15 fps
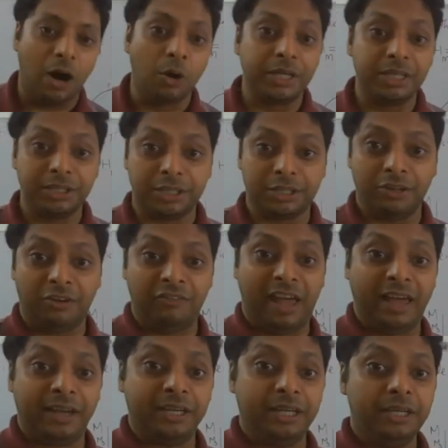does it
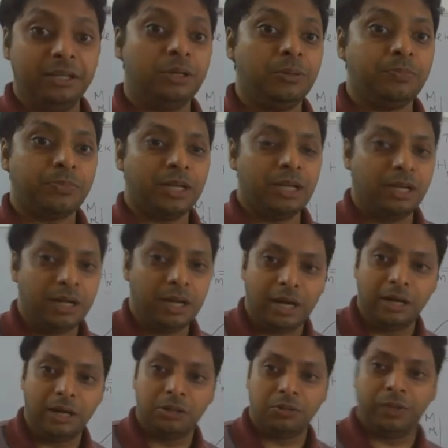vary
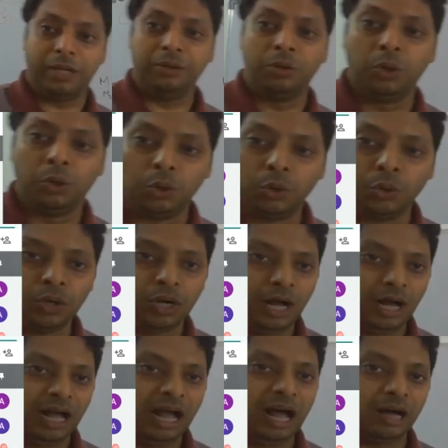when you
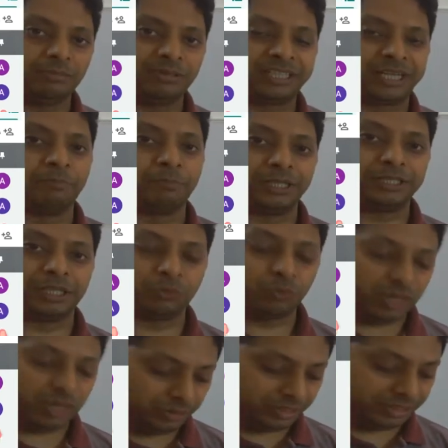have a temperature, when
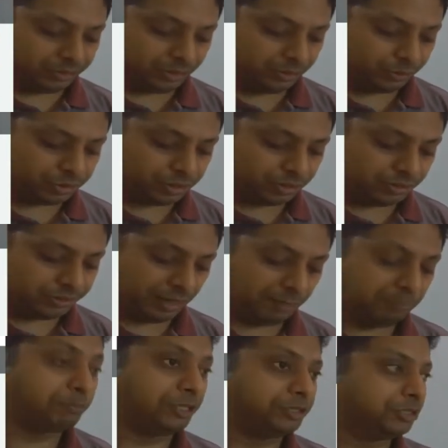you introduce
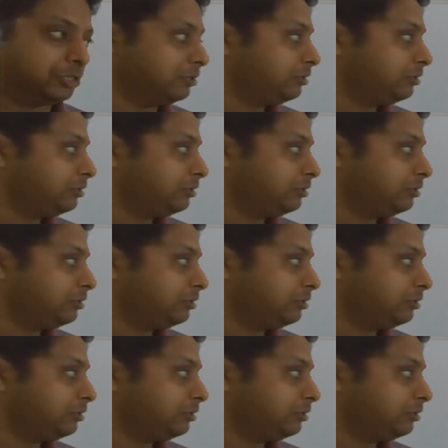temperature?